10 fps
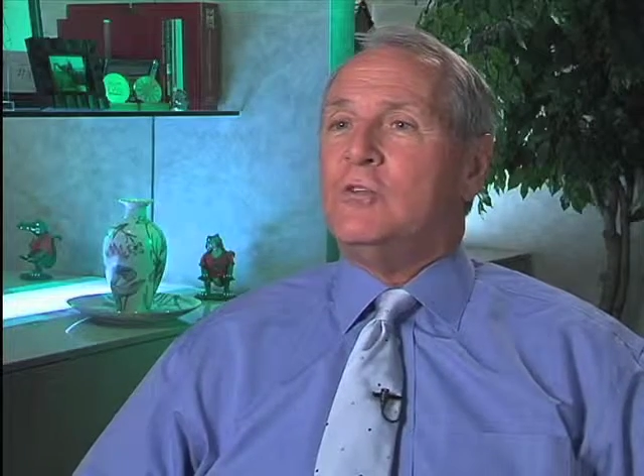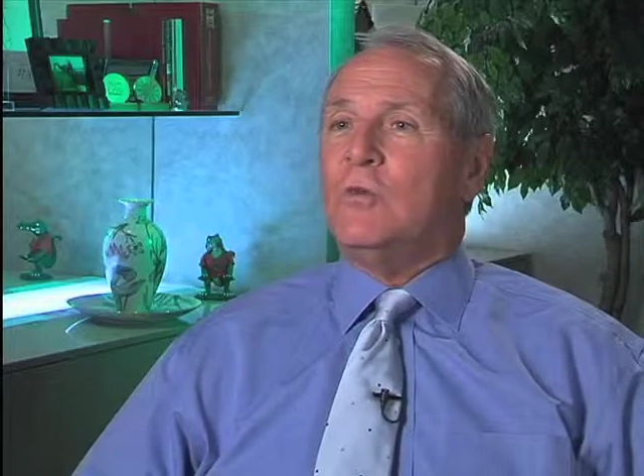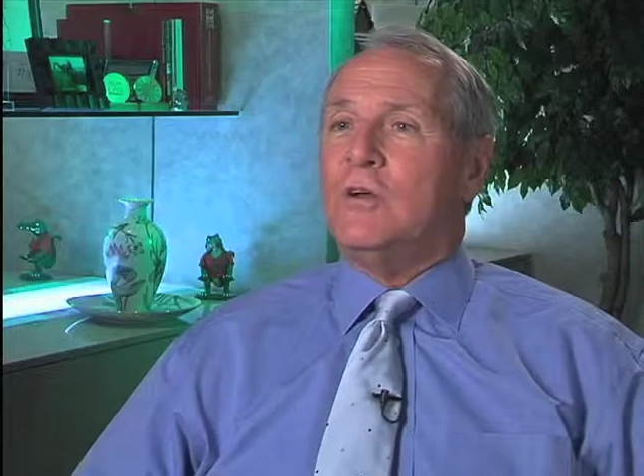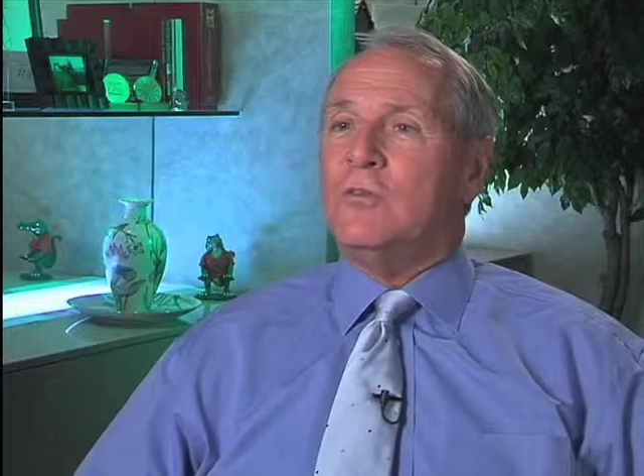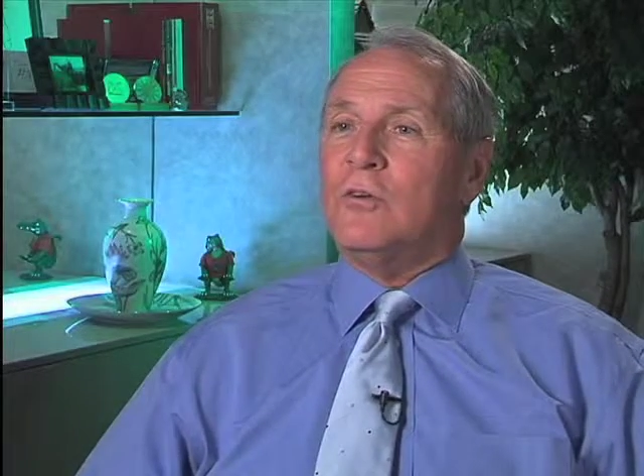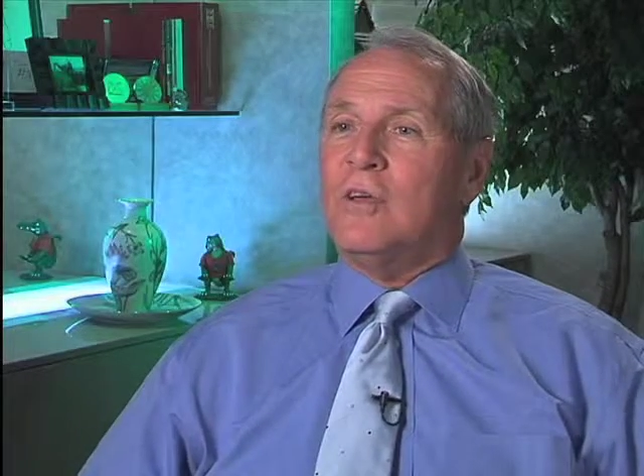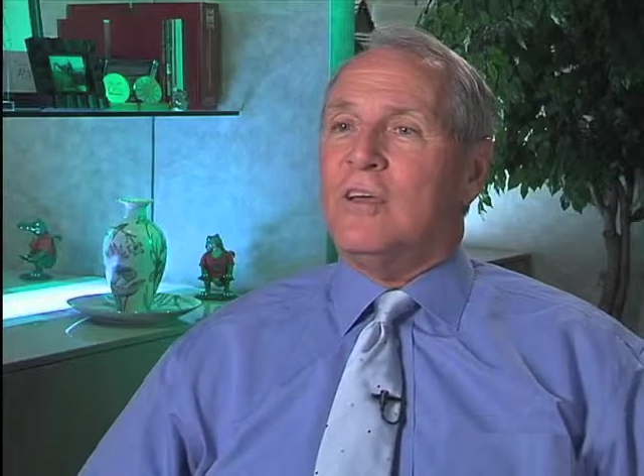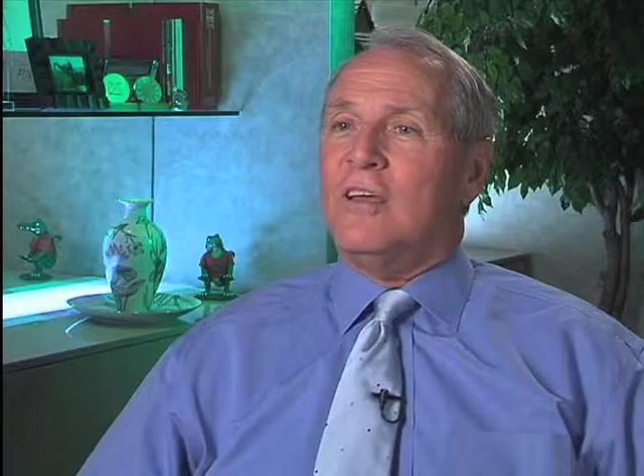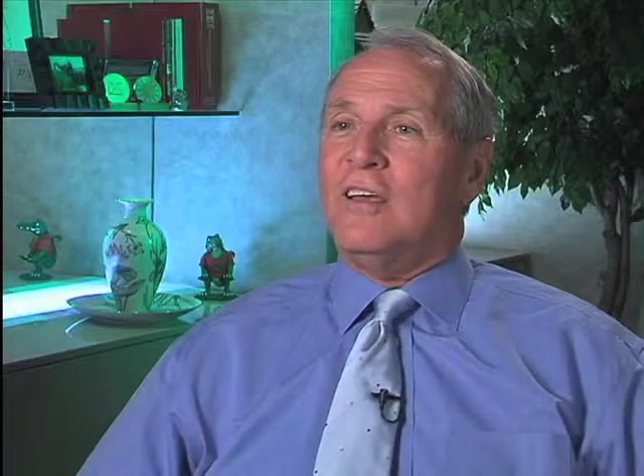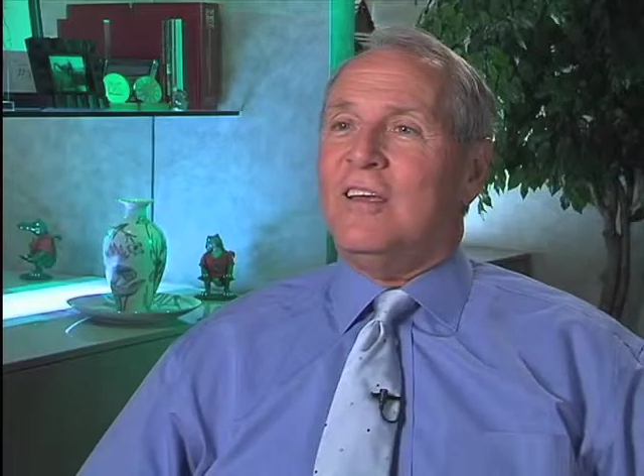whatever
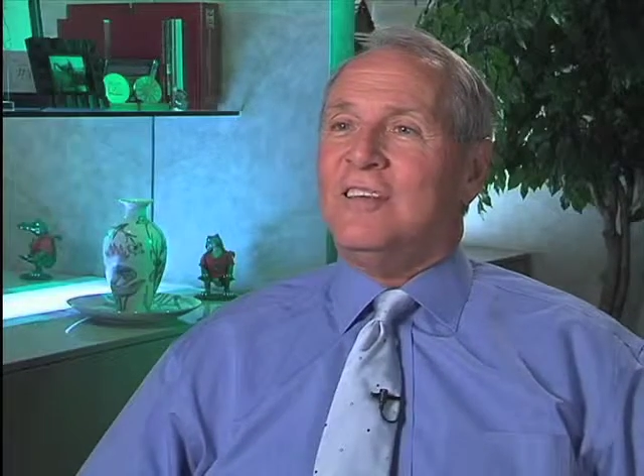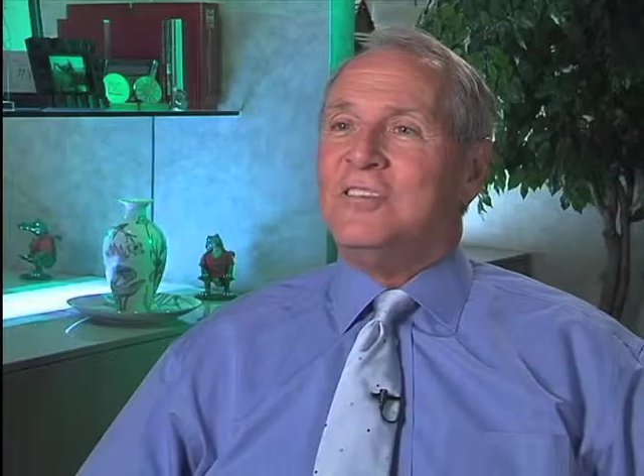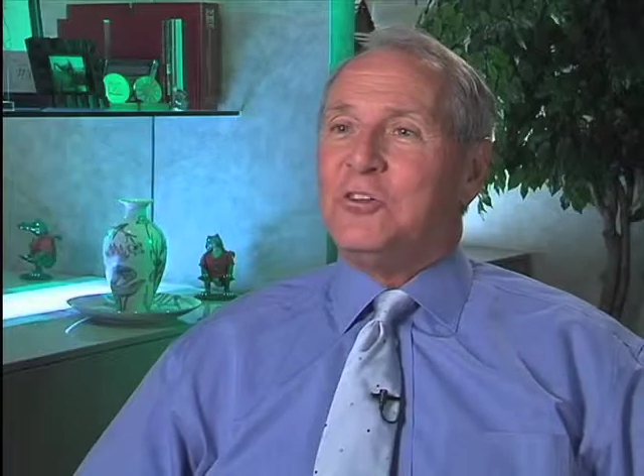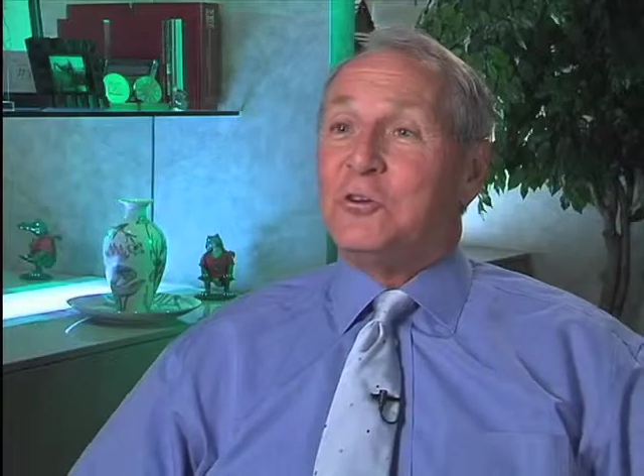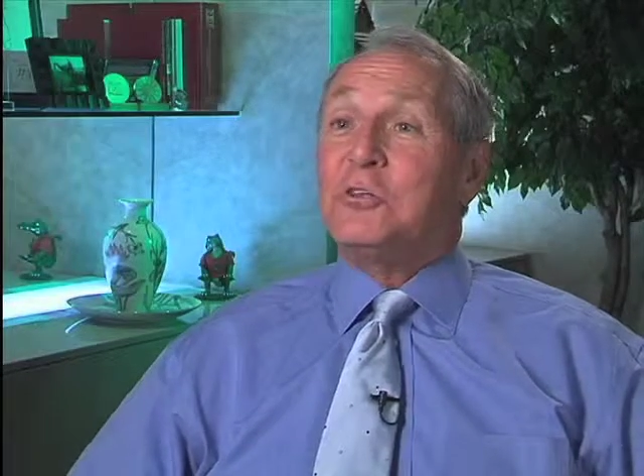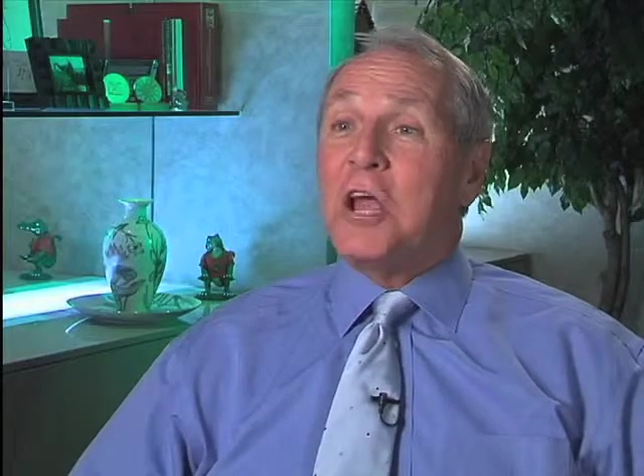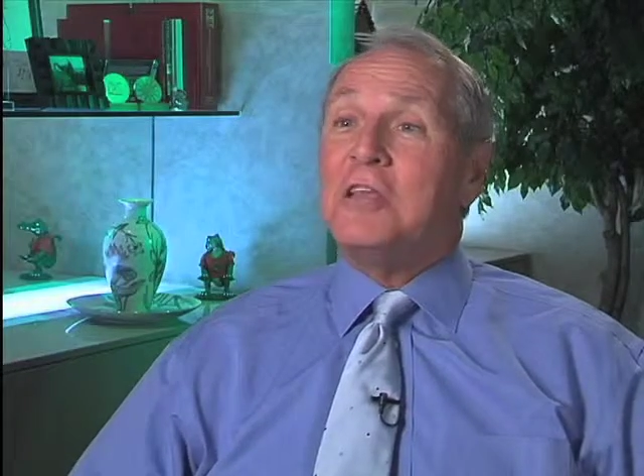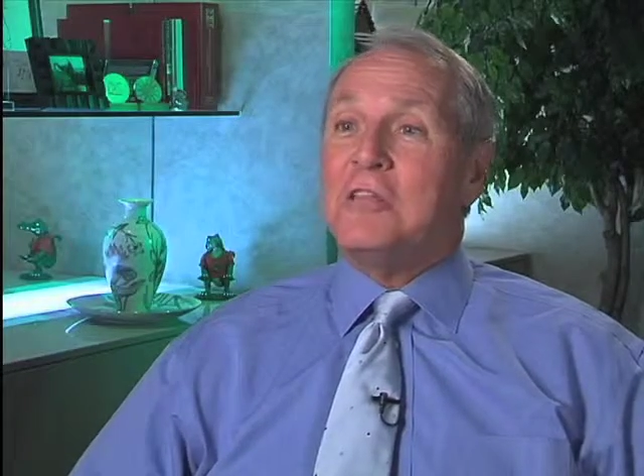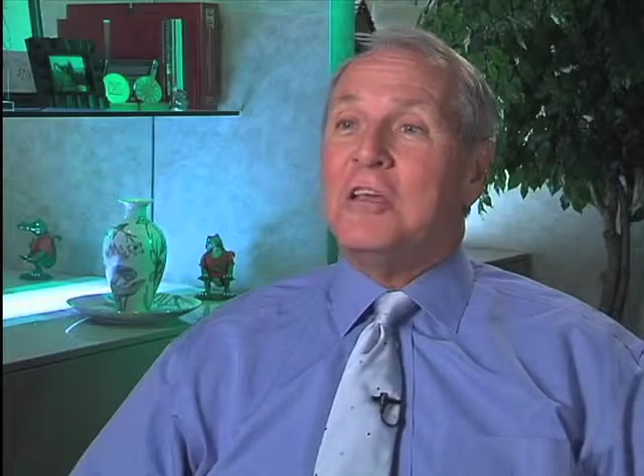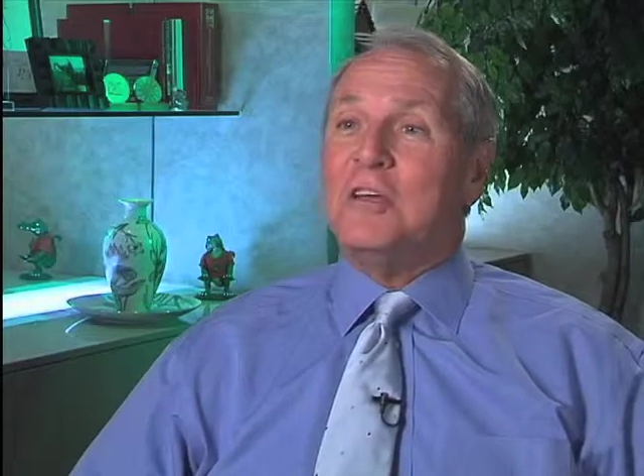it's a little tight
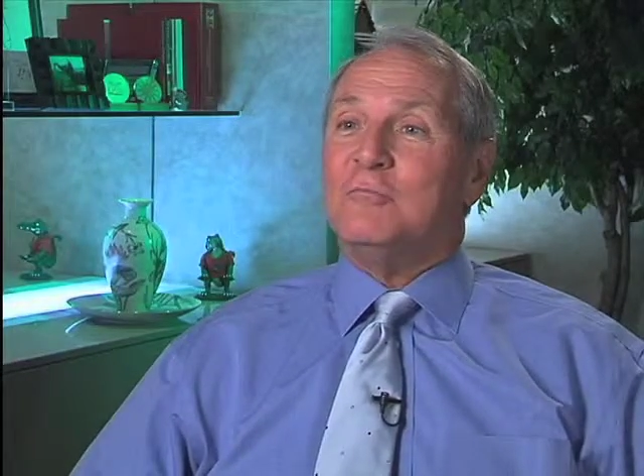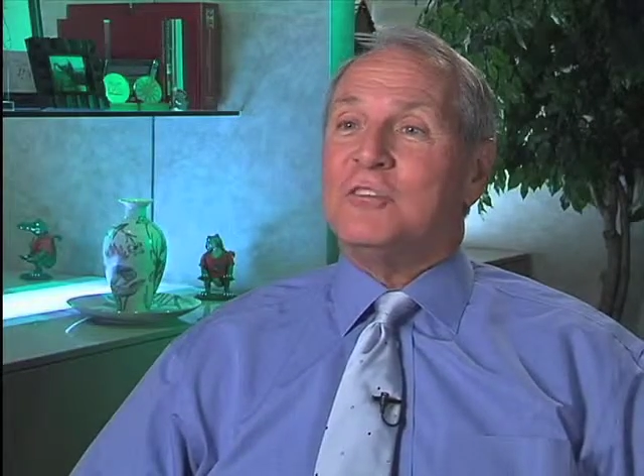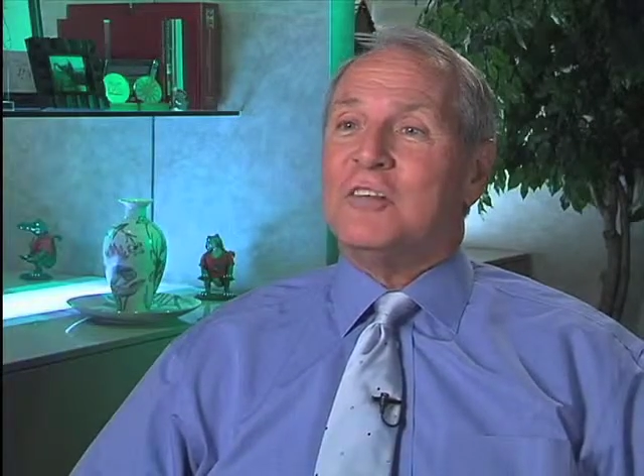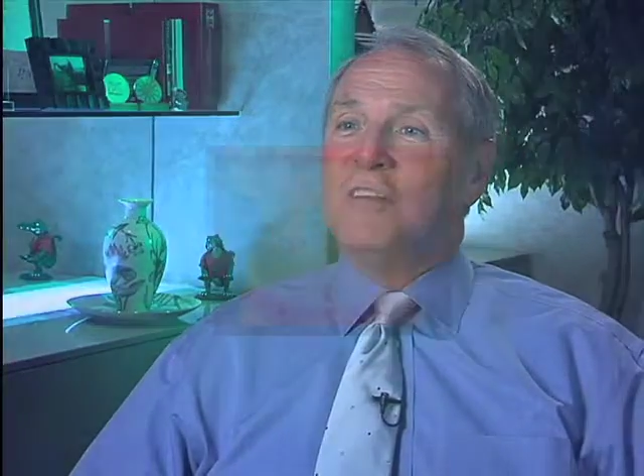in the hips.